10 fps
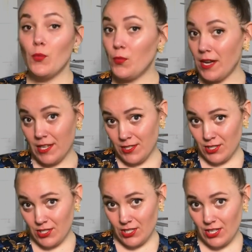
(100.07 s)

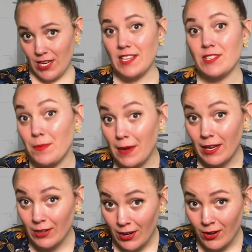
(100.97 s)
which, as you may
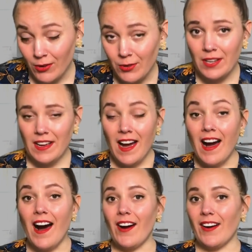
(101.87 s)
know,
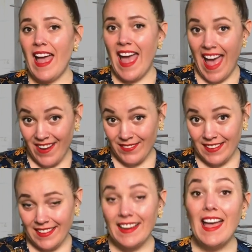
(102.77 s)
are
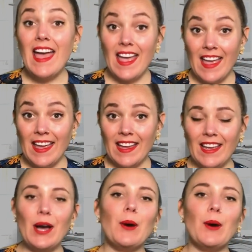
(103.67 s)
having a